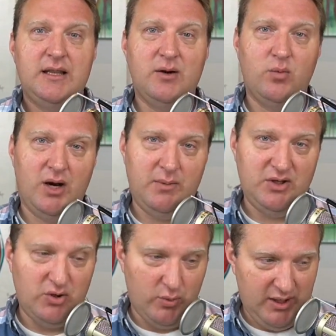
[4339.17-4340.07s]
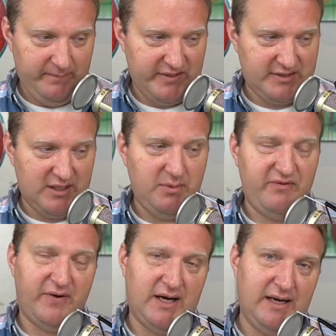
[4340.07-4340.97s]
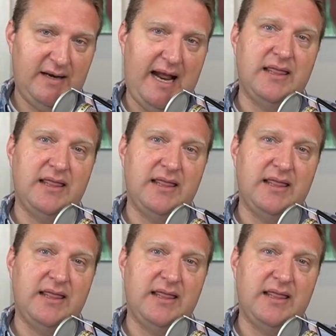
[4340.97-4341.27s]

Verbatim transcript: that we're going to be doing that's going to be fun.